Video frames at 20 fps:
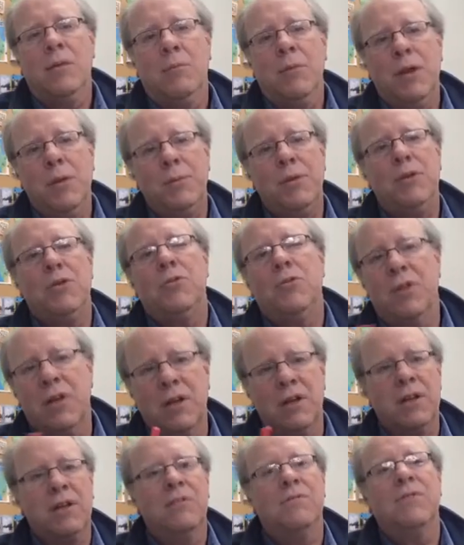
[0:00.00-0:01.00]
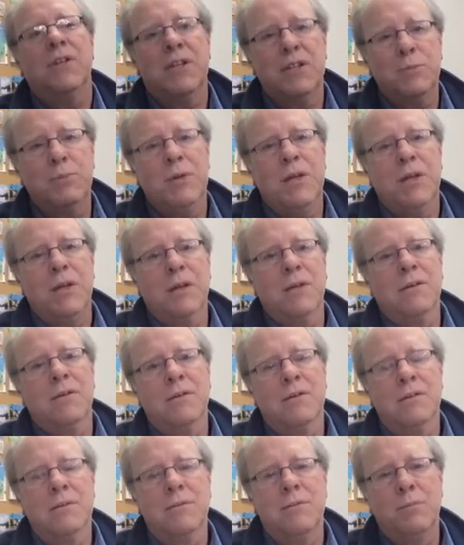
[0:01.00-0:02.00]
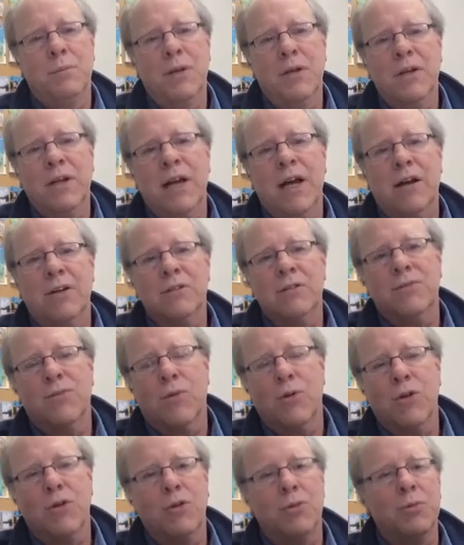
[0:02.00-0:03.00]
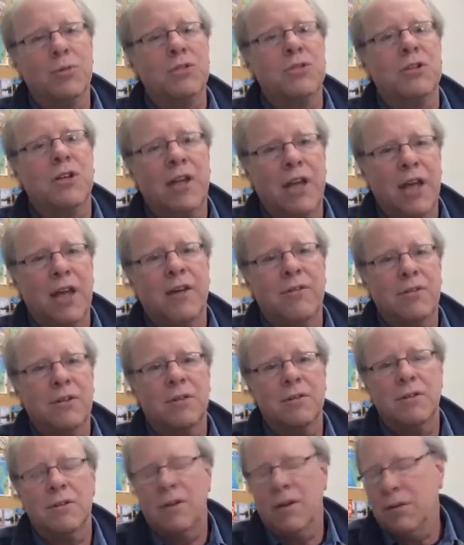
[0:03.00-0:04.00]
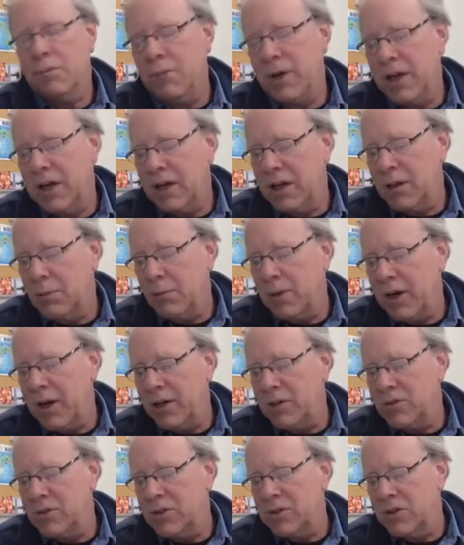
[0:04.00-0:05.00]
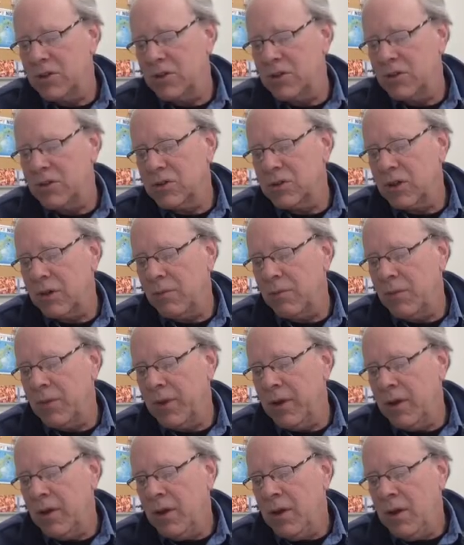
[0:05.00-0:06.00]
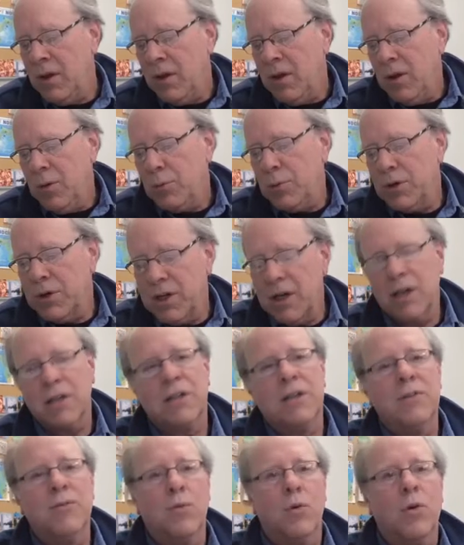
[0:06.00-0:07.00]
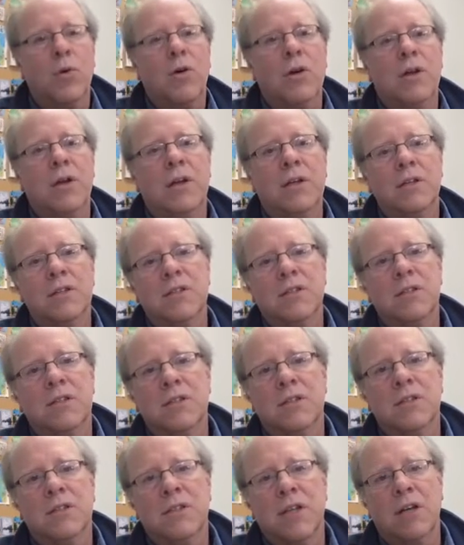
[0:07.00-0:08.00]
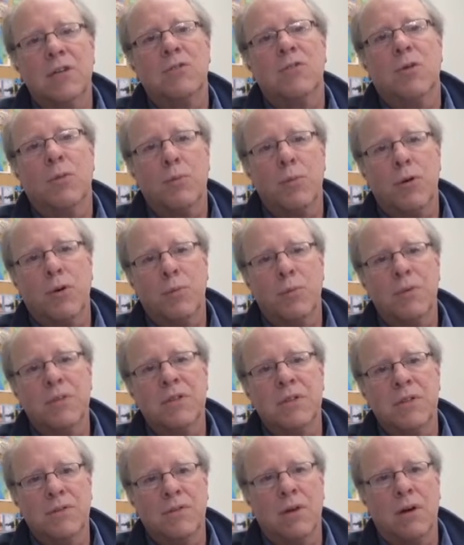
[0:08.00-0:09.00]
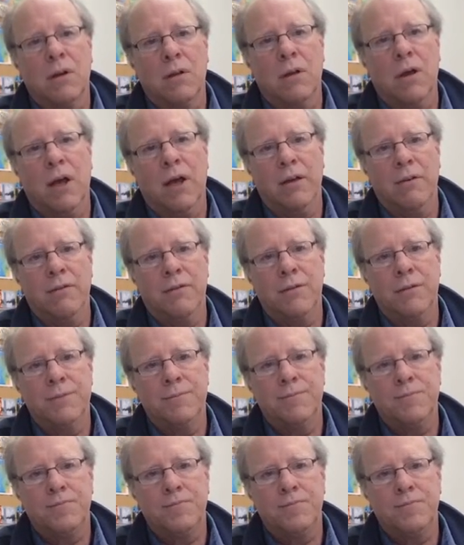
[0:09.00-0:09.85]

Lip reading: Maybe you can convince me to build a house for you, but you're going to have to make it in my interest to do so. Productive work is the central purpose of our life.